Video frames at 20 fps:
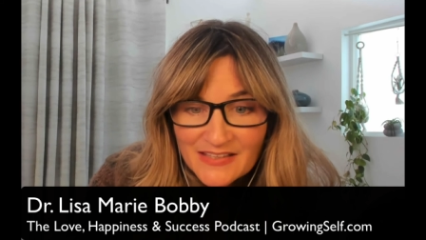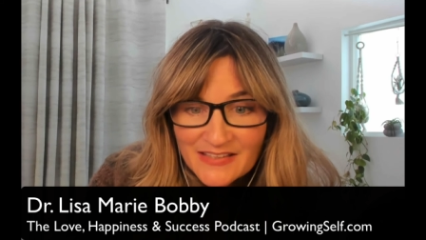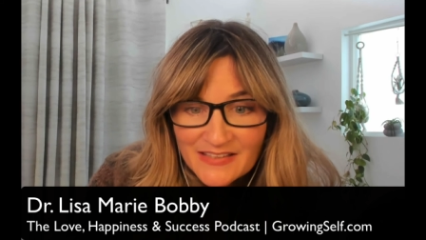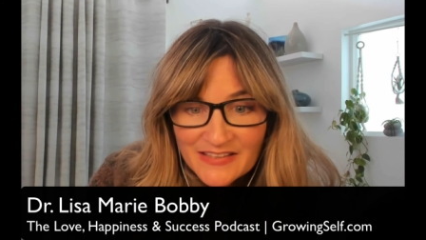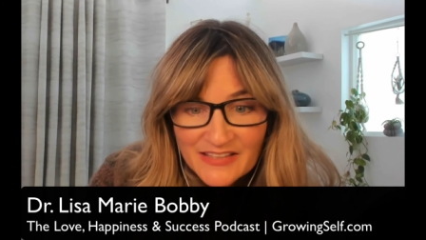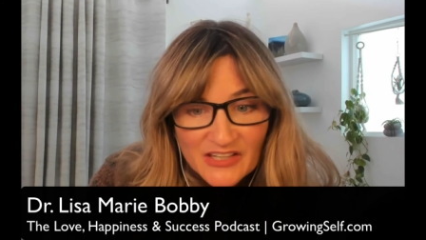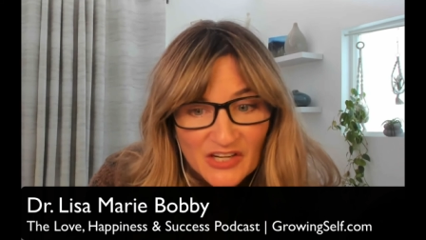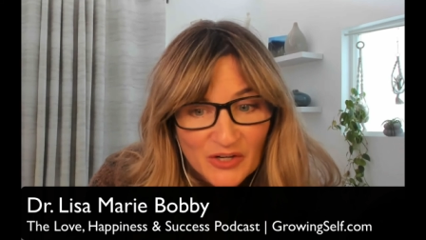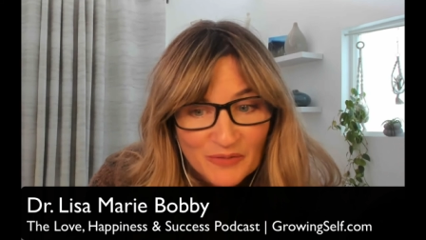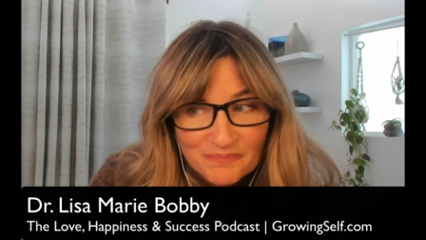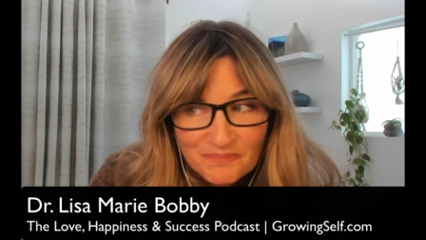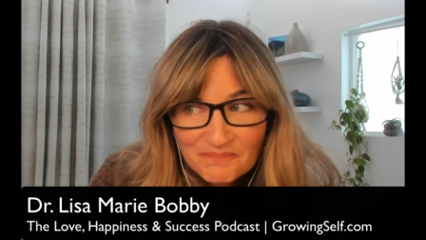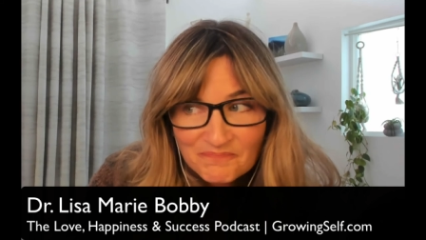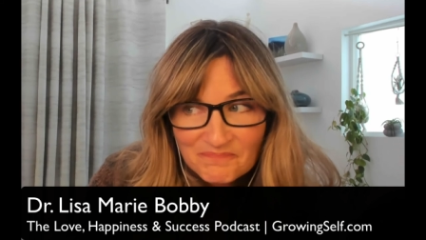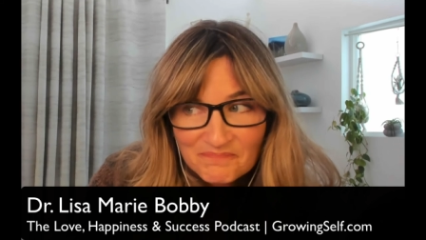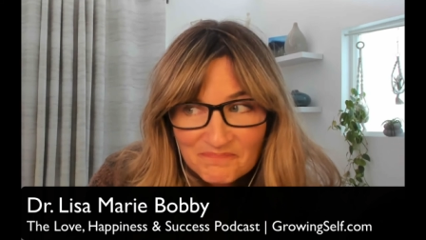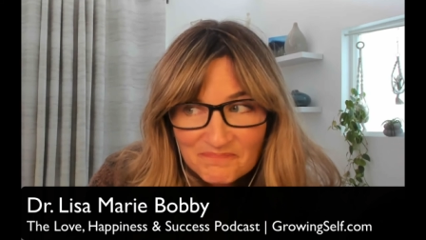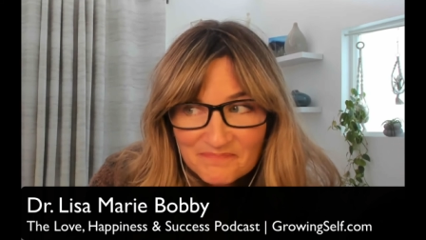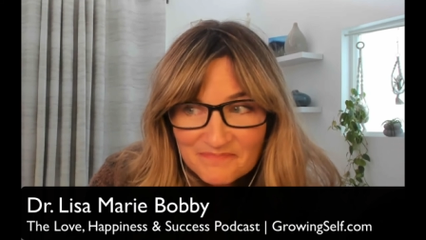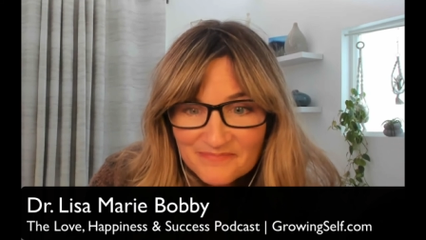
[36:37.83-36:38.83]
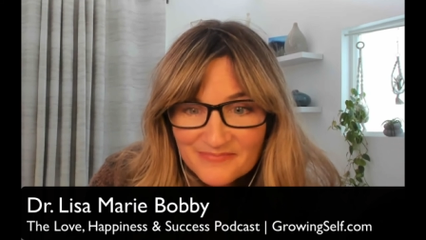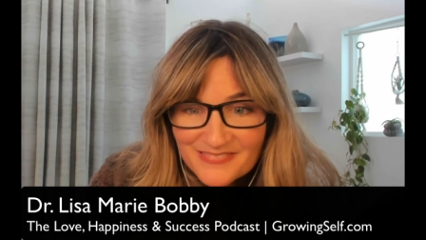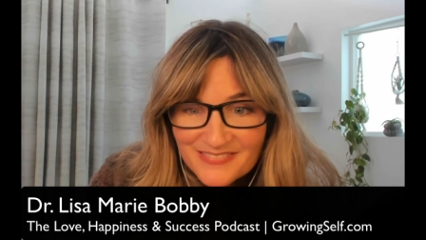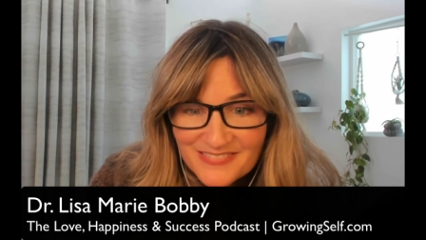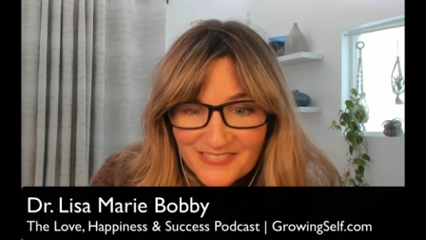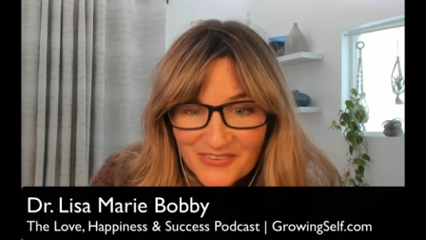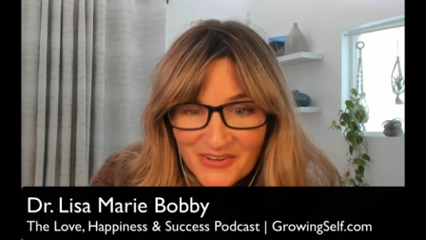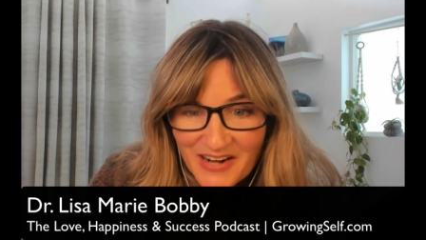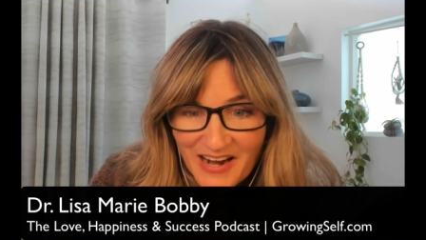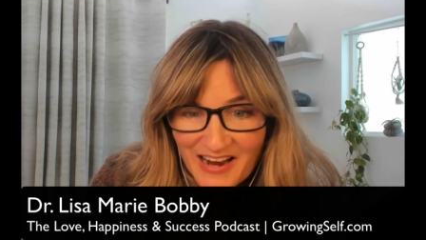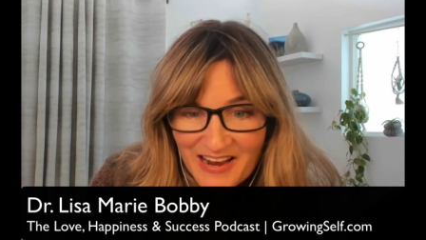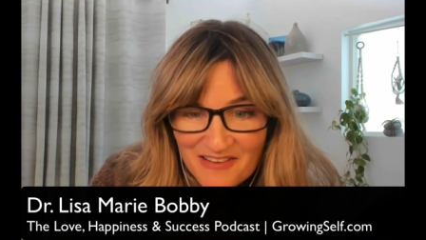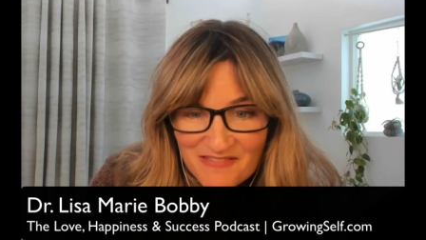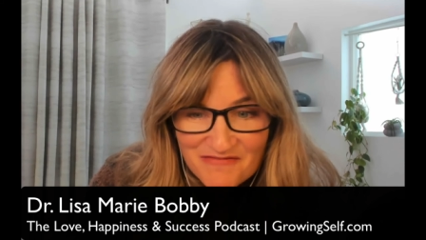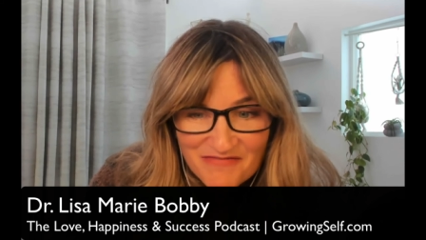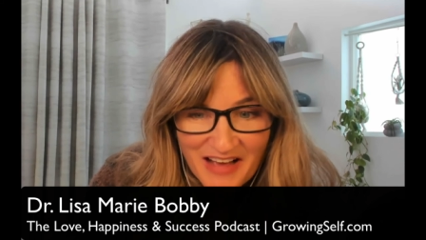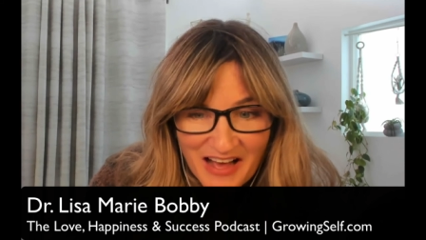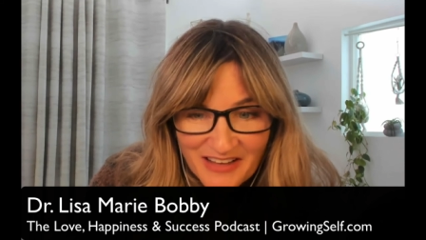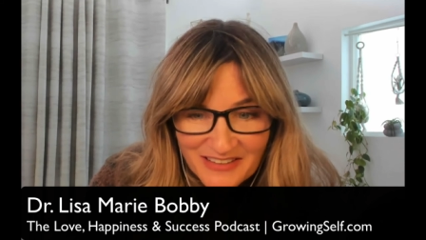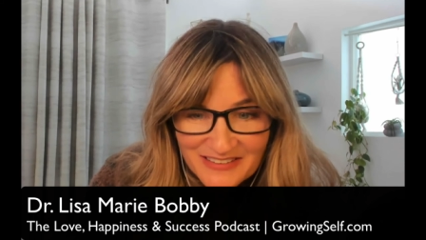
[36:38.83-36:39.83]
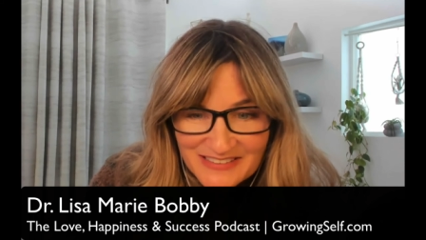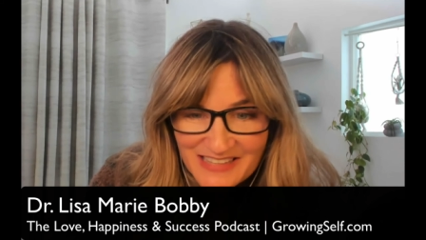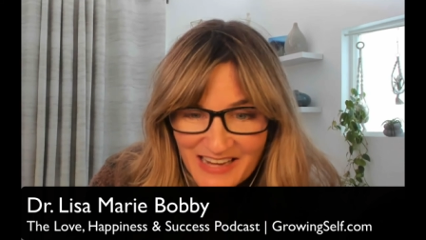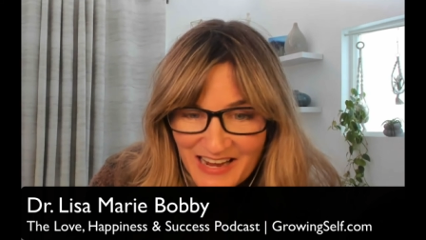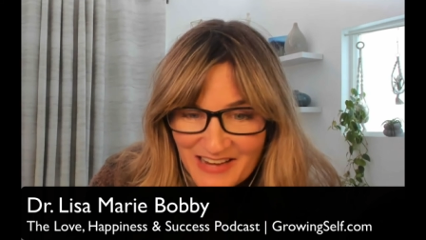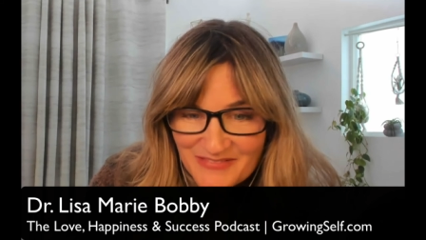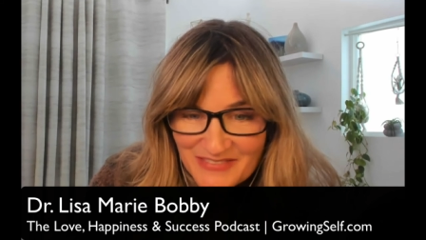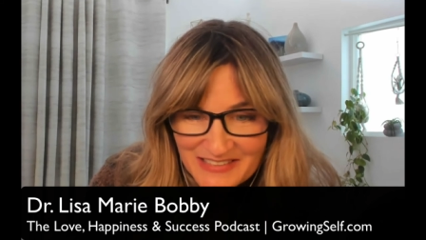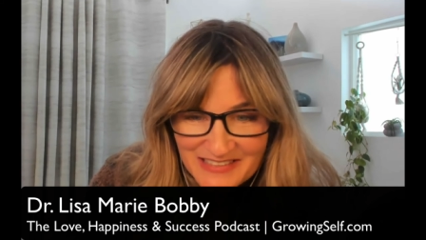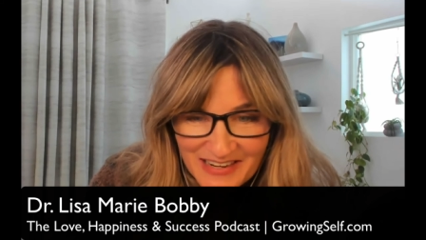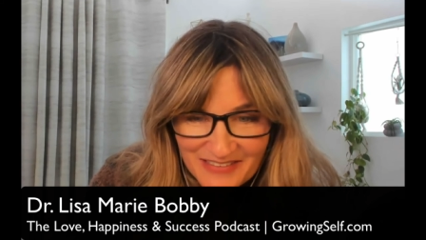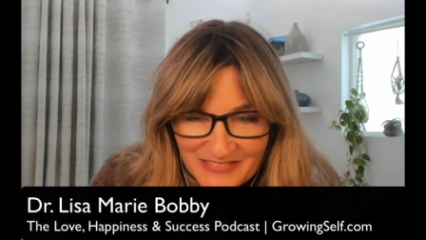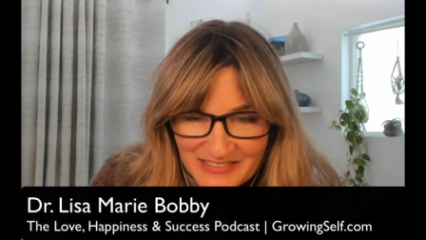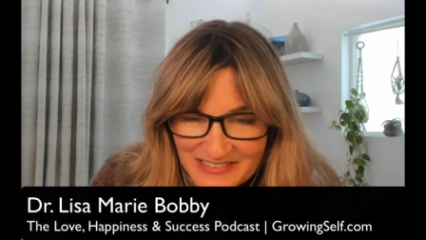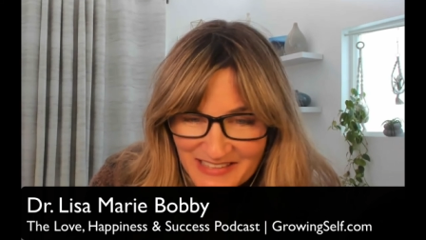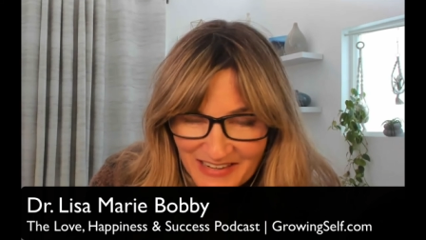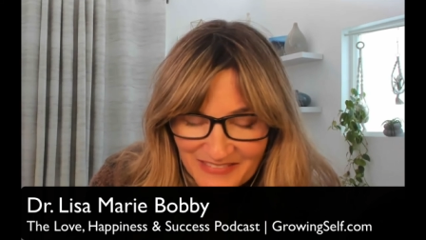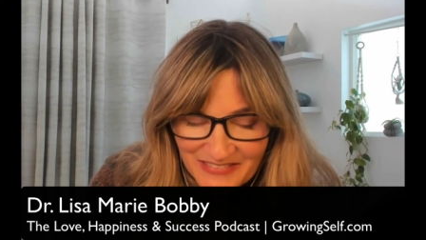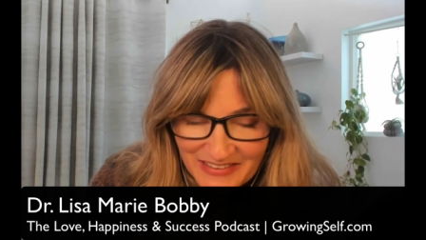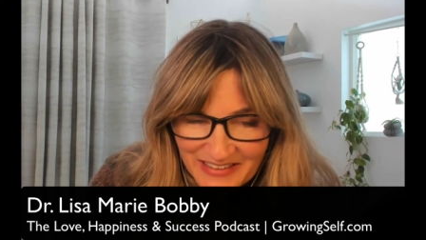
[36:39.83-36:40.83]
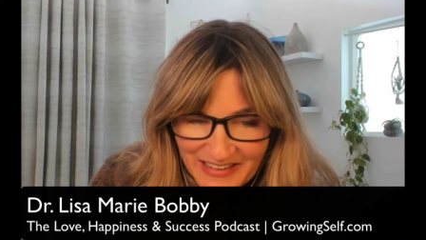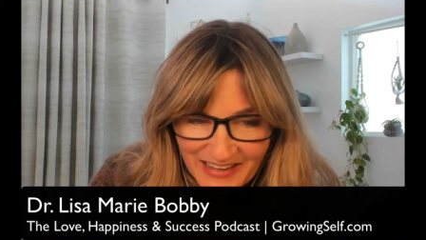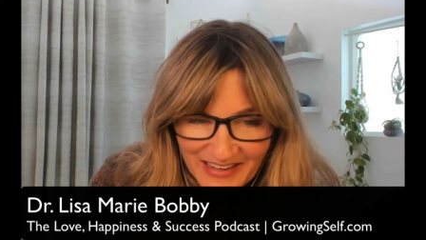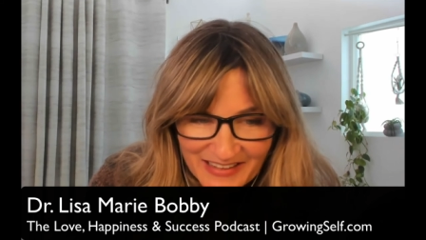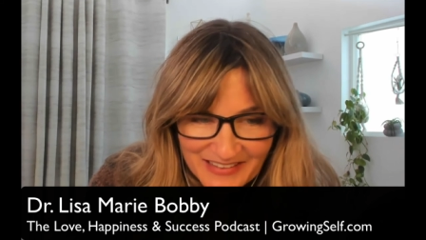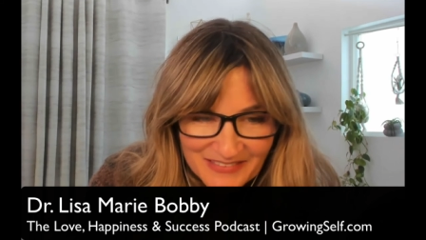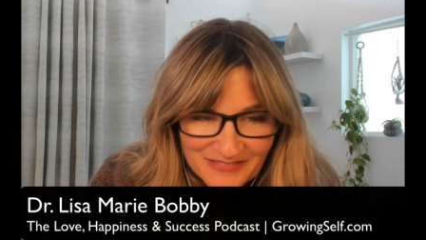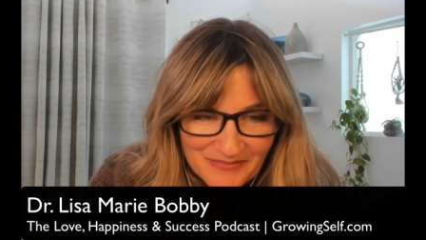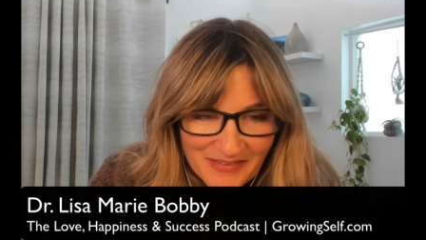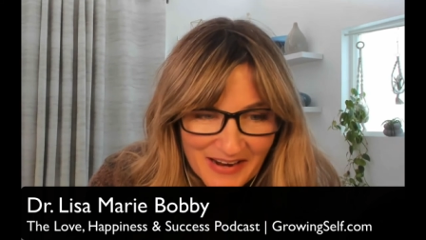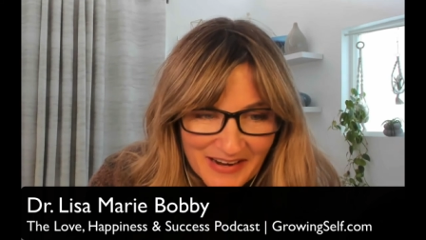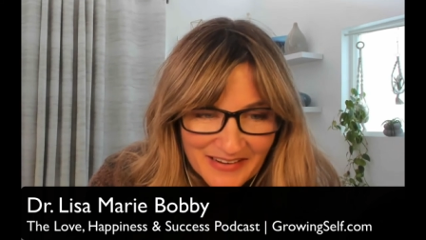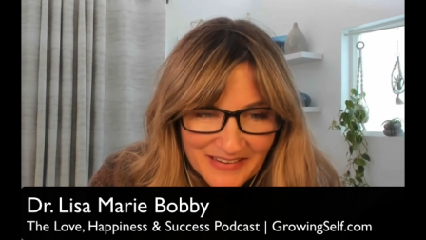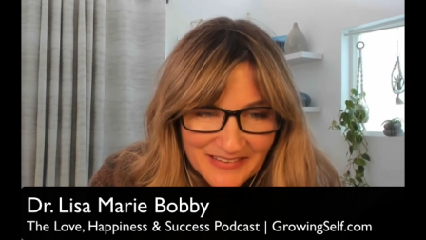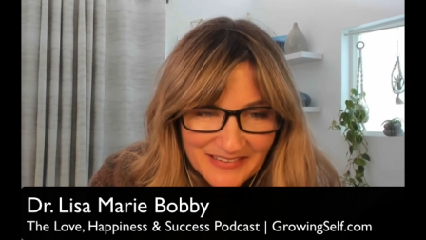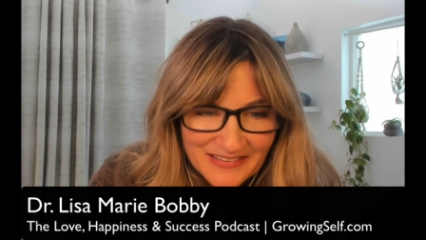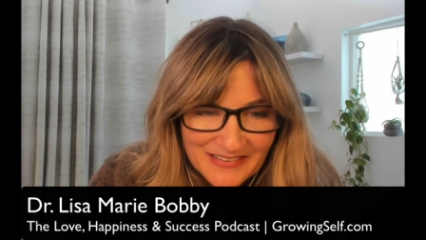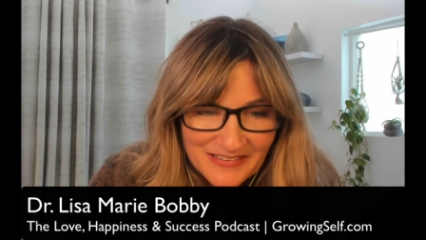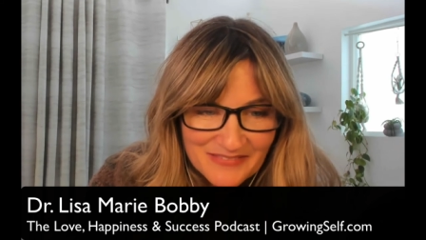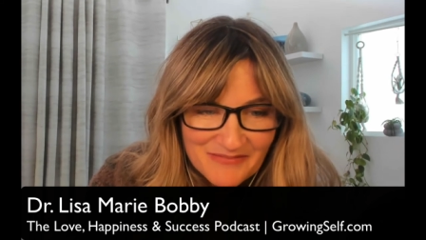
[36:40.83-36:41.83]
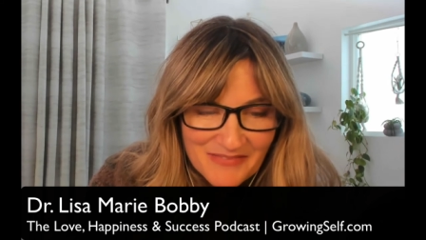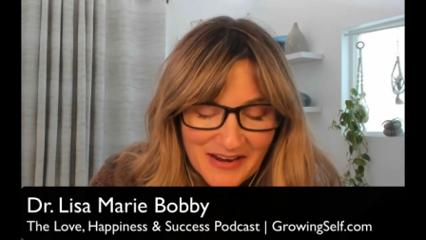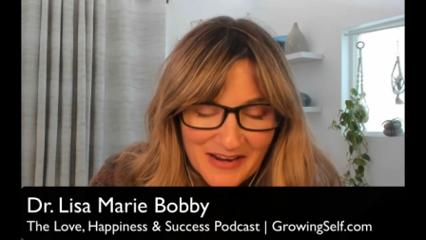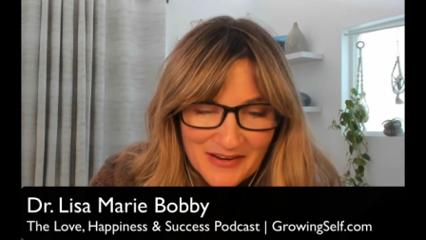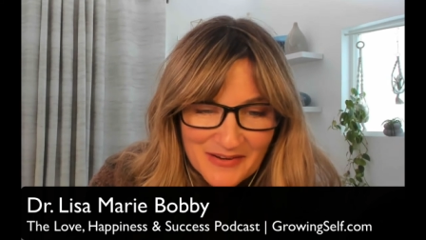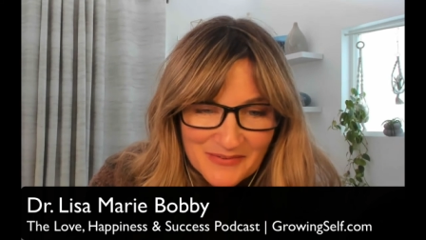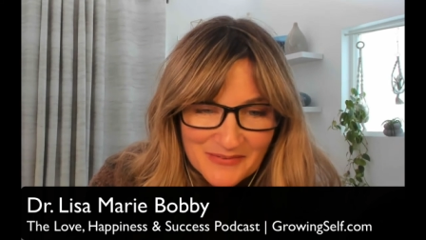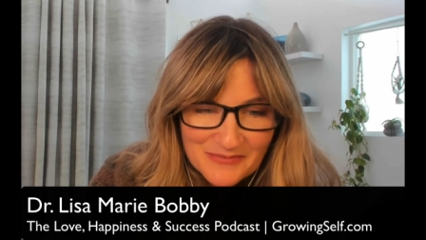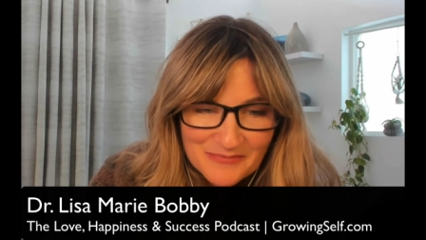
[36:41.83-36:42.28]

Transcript: you know, what I have found time and time and time again in my in my